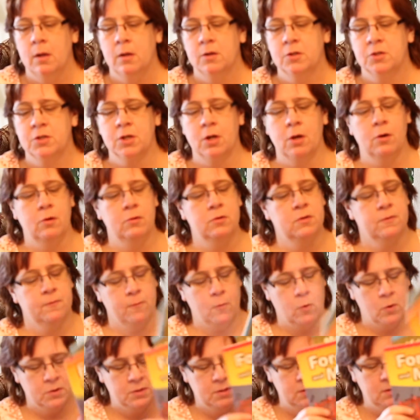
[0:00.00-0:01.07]
shows,
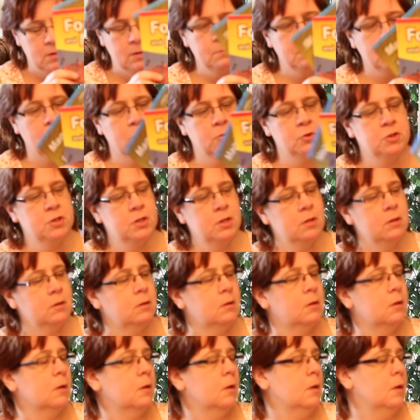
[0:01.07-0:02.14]
forces and
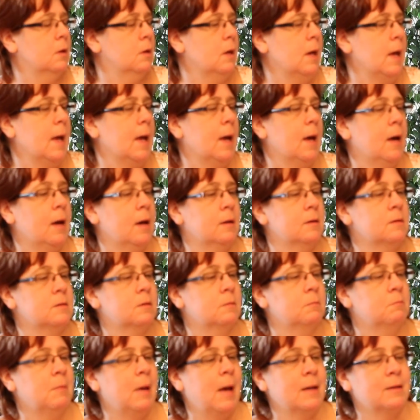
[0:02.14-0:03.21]
motion, and
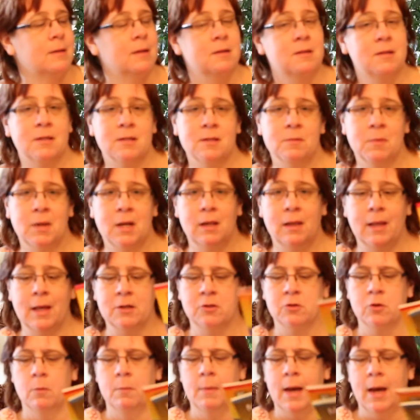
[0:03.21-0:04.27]
magnetism and
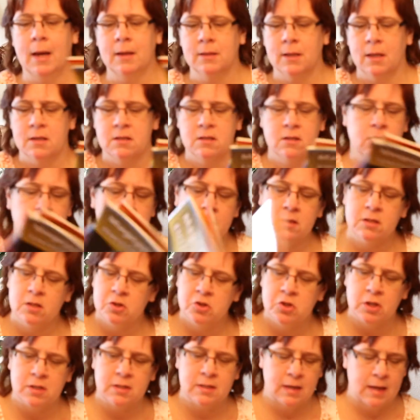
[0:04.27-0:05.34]
electromagnets. So this
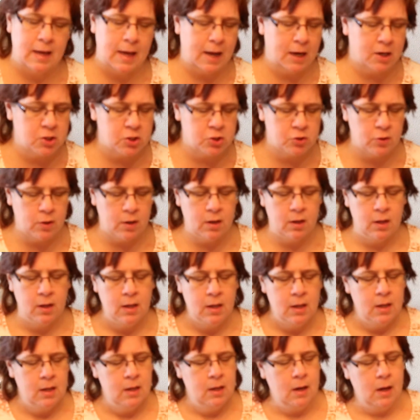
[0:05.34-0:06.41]
is just an extra
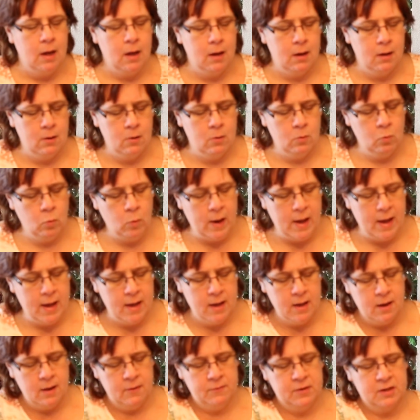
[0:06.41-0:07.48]

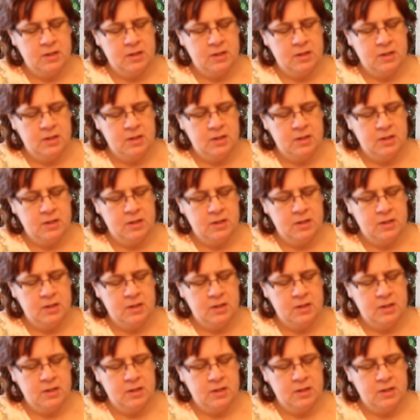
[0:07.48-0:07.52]
way of